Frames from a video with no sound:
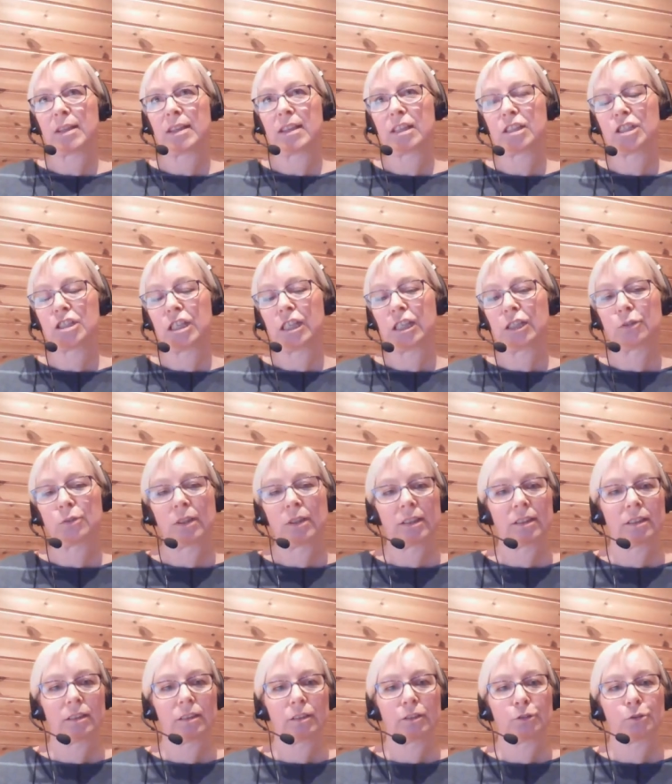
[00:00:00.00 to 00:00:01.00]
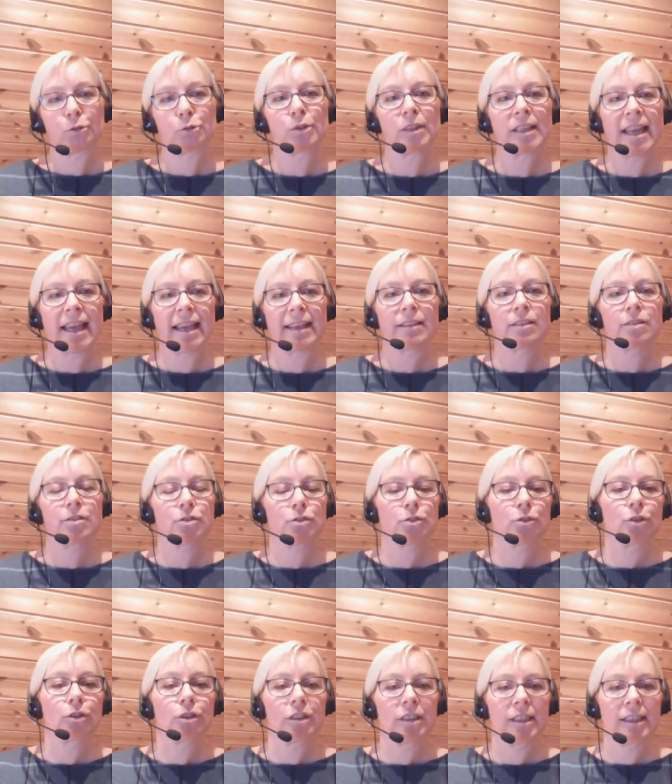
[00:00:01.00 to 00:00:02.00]
the children create
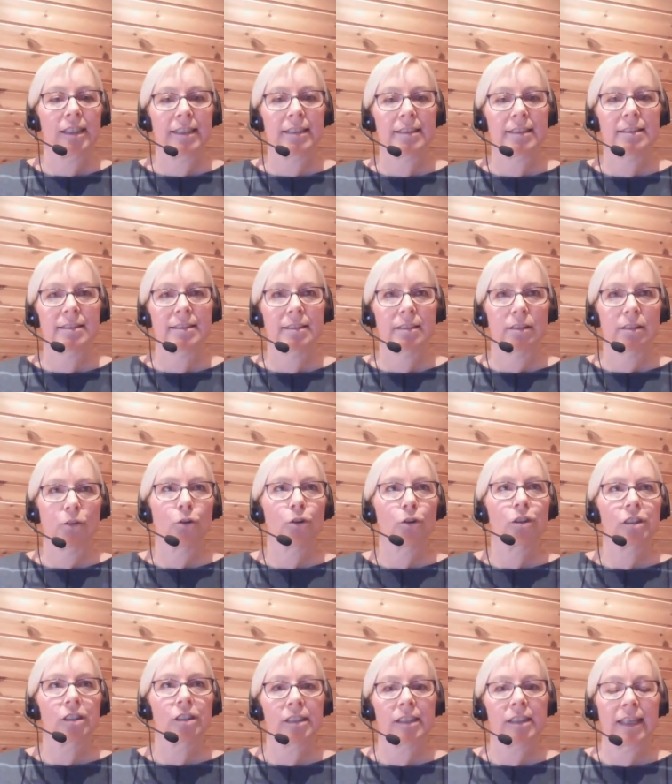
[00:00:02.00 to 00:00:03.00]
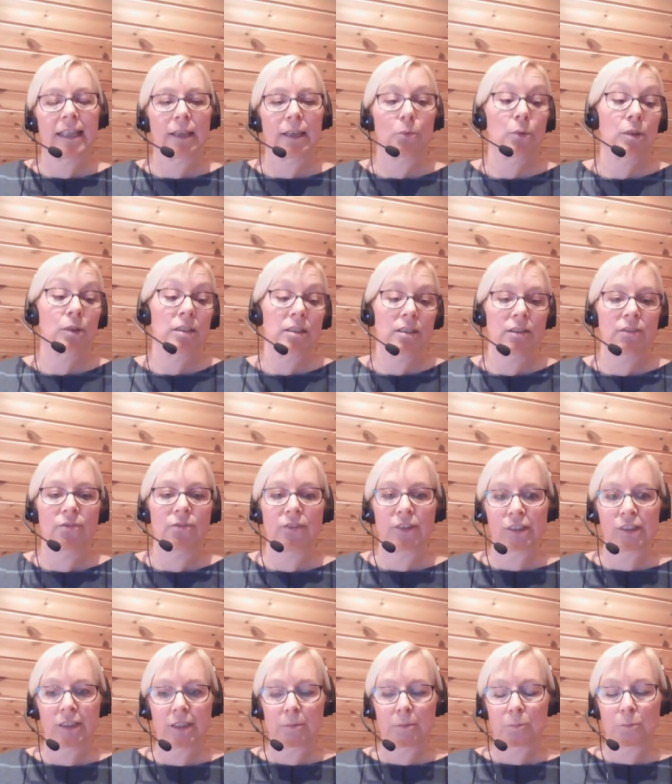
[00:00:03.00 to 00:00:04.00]
stories orally, which is
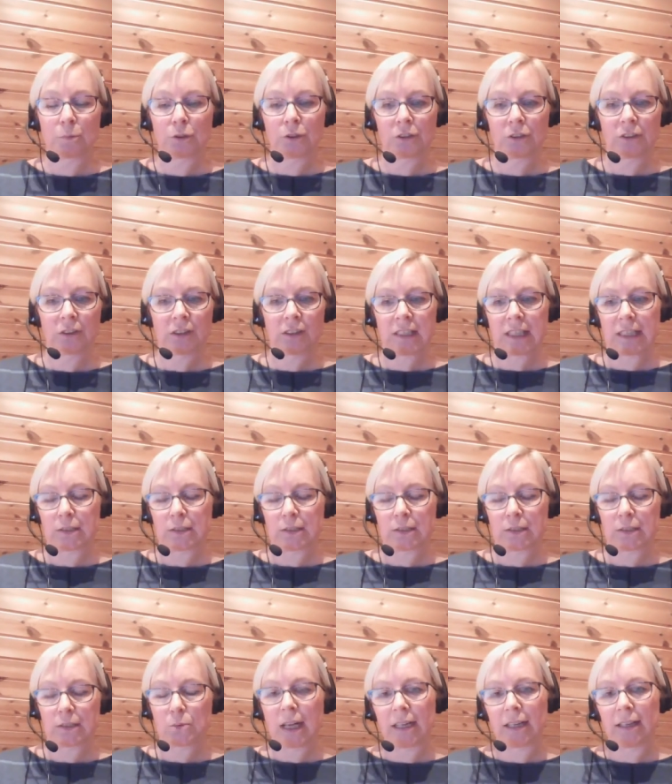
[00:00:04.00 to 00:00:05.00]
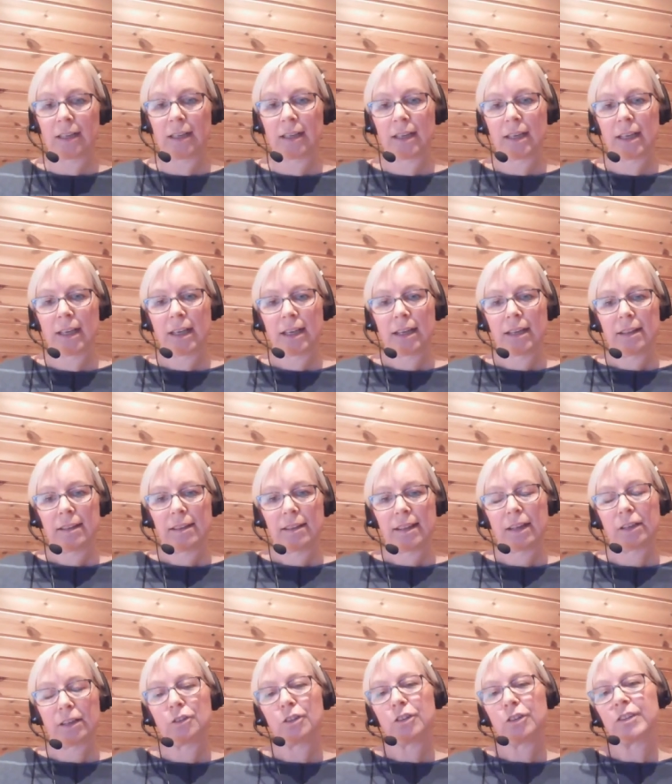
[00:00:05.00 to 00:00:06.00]
very important as well,
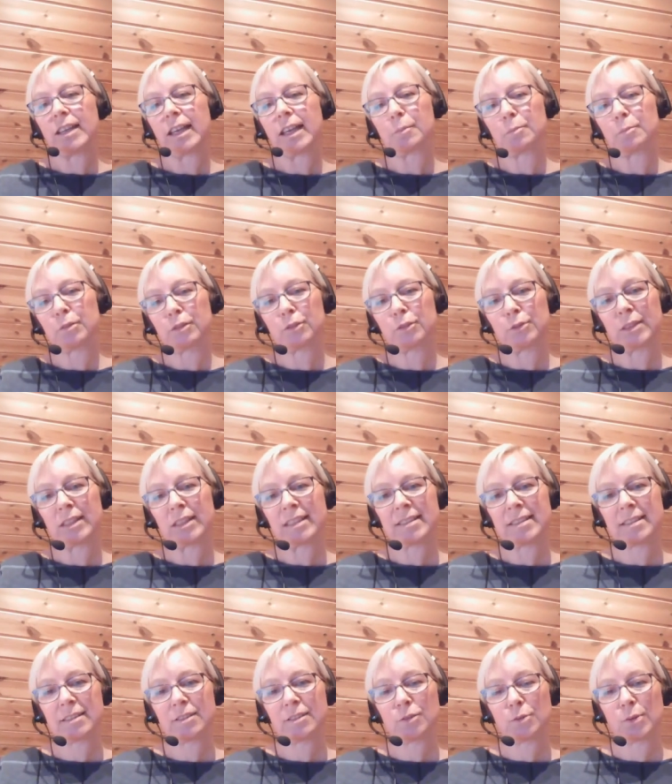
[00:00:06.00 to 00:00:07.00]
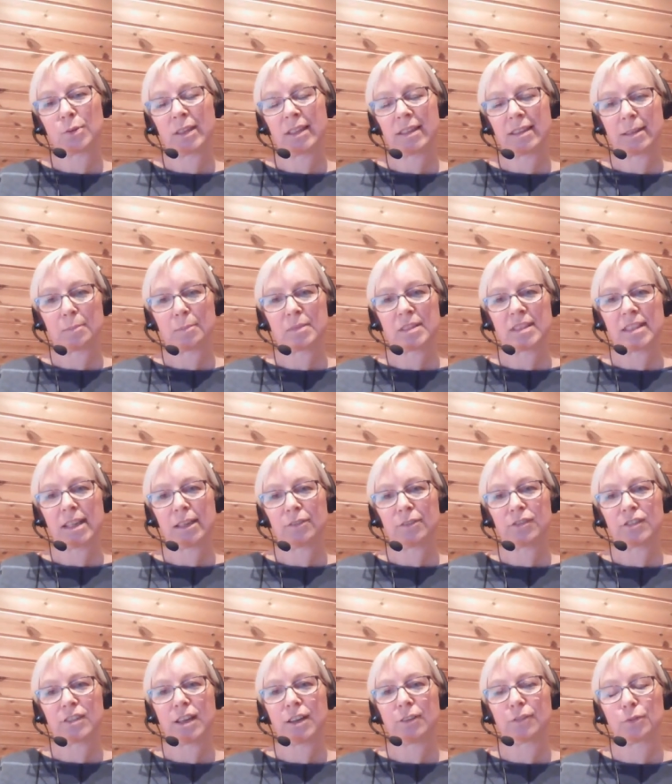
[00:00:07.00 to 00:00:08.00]
they are not able to listen to it
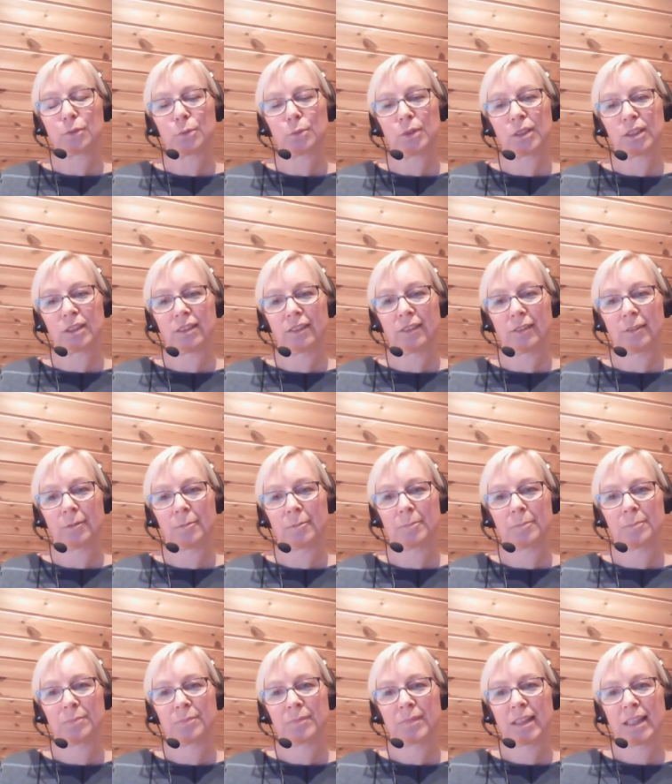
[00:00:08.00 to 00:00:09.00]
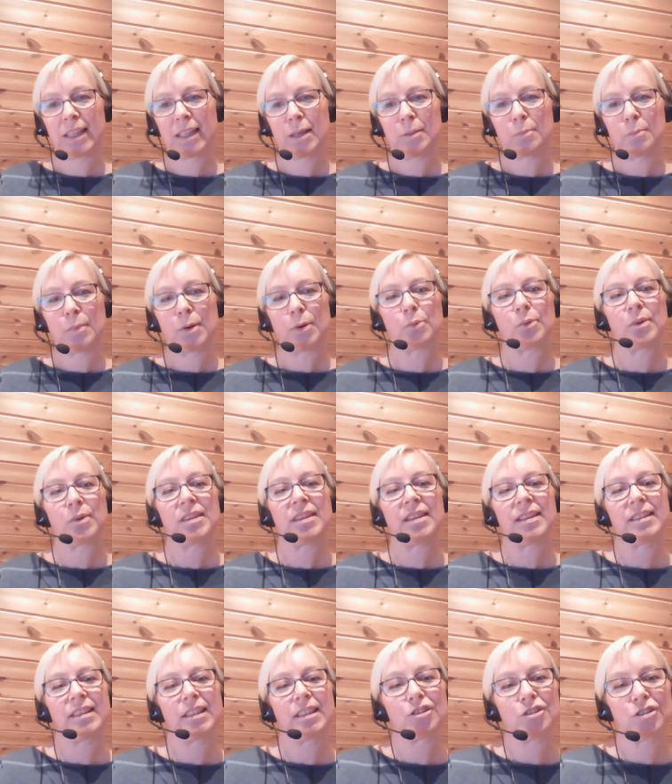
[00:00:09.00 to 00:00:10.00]
themselves afterwards. But with
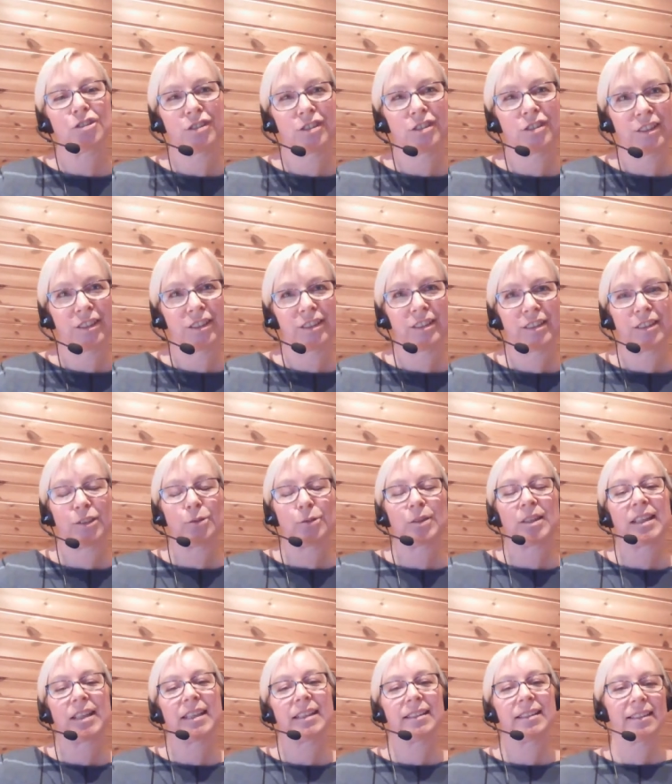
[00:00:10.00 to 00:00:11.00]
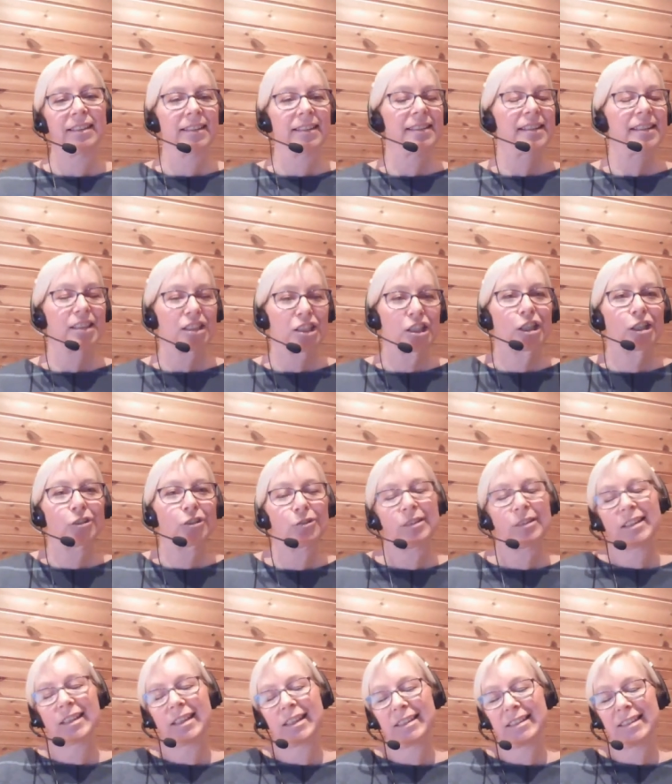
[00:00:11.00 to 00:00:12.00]
the digital, you can the
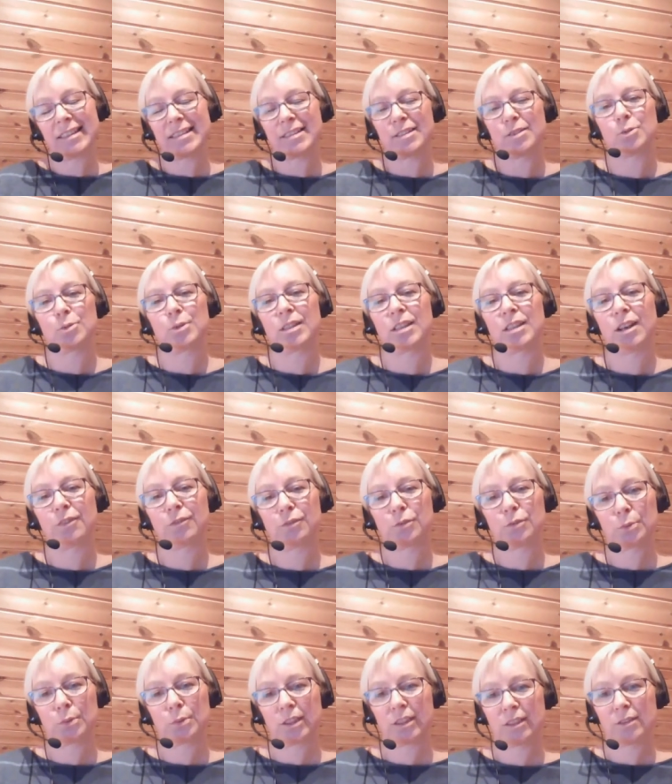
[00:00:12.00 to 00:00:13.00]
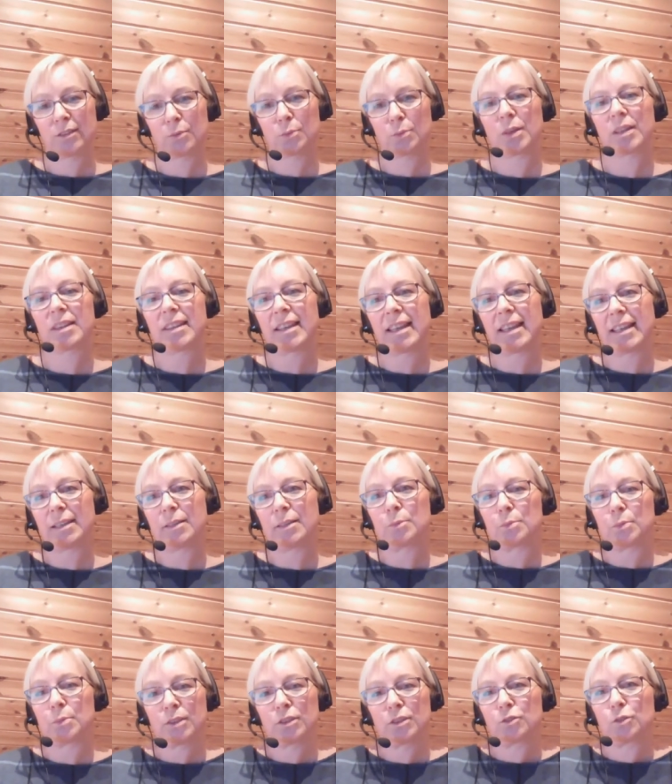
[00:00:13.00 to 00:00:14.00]
children can listen to it afterwards what they
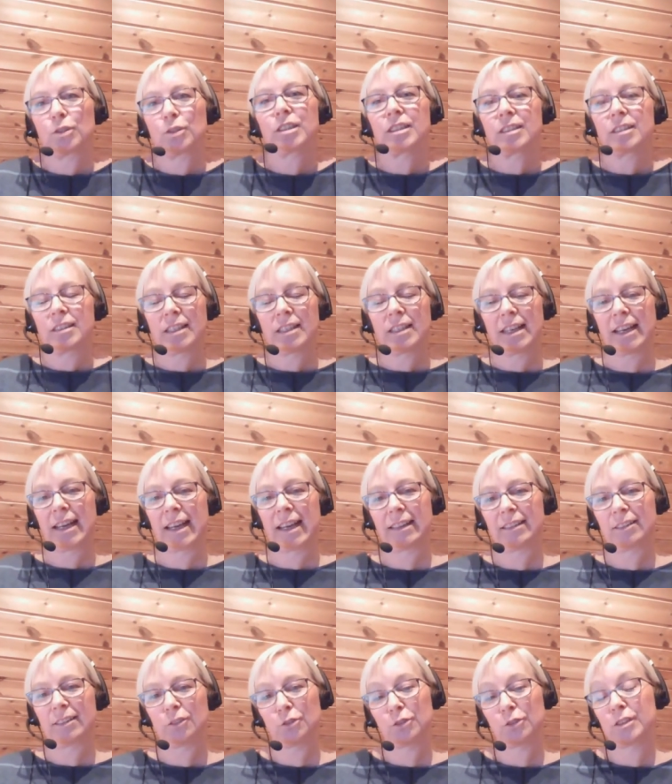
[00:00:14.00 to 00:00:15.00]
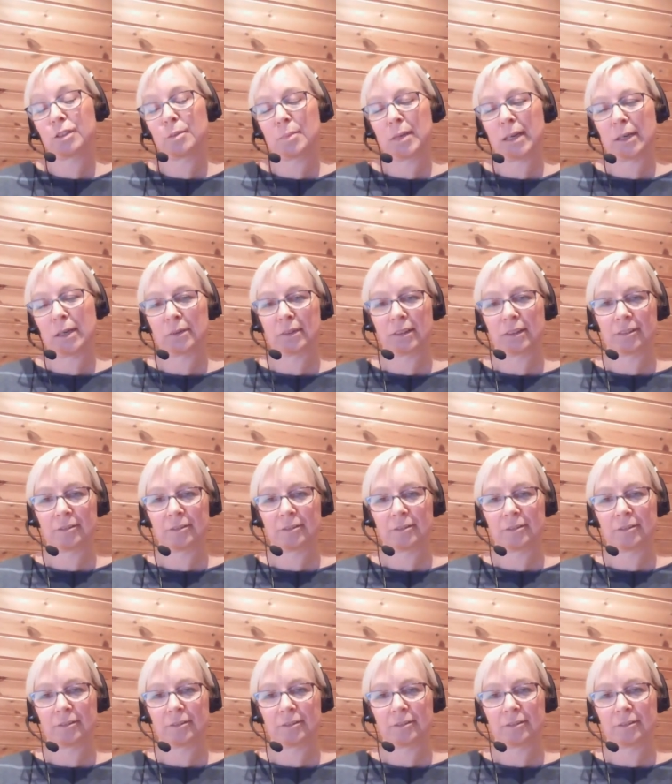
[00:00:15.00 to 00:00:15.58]
what talked uh, talked about.